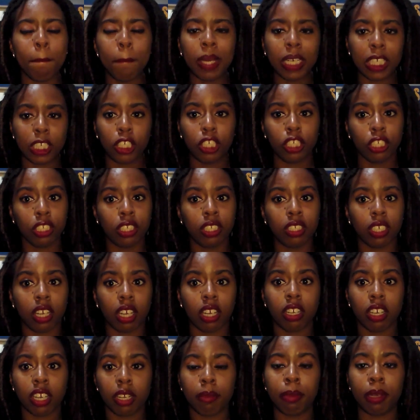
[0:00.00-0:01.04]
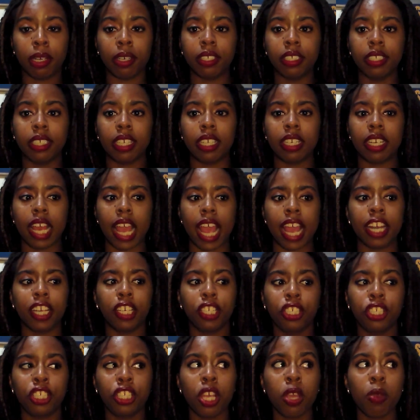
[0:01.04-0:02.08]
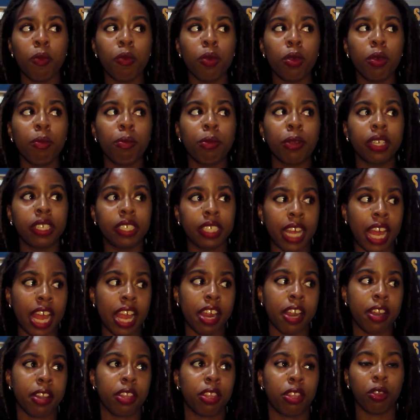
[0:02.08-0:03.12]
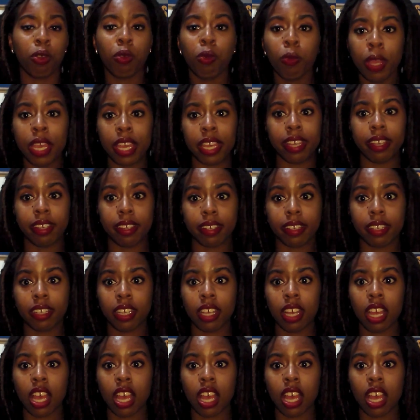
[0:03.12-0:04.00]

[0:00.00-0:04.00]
but she's a good person, and she will protect the weak,